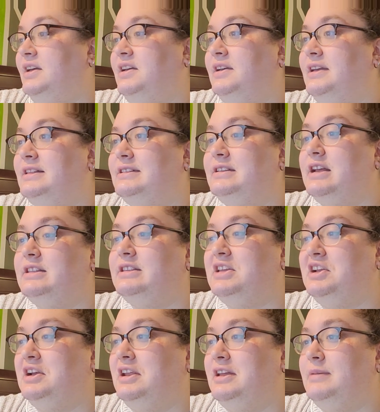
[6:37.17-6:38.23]
It's not the
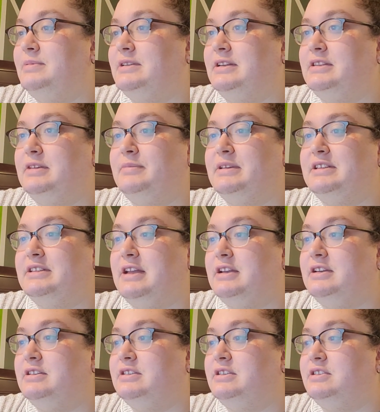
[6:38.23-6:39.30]
eclipse. I think my
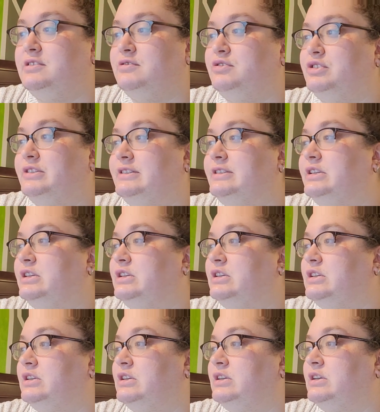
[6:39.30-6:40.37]
sinuses are just
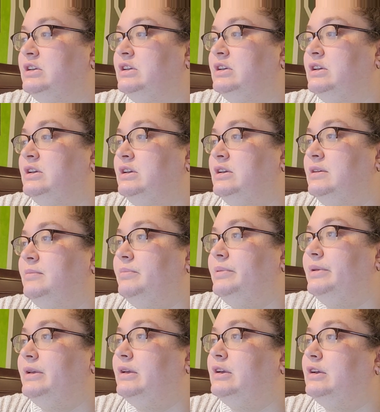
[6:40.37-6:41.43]

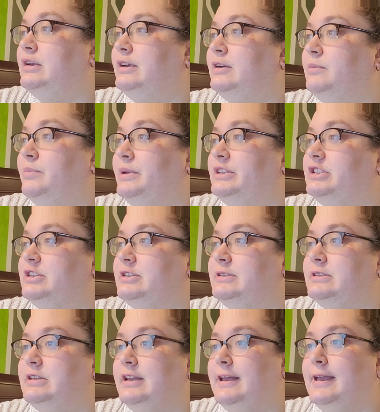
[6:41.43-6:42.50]
being a little bitches
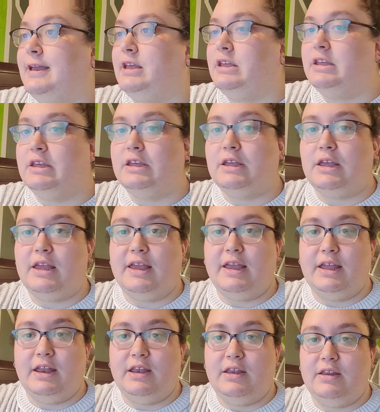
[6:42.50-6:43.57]
today,
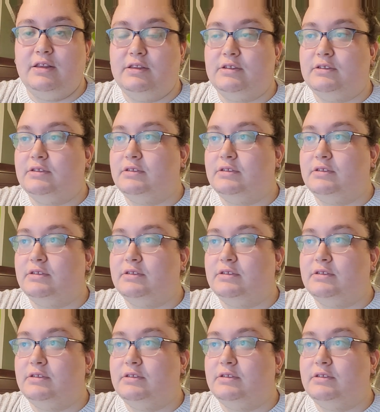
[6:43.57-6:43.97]
and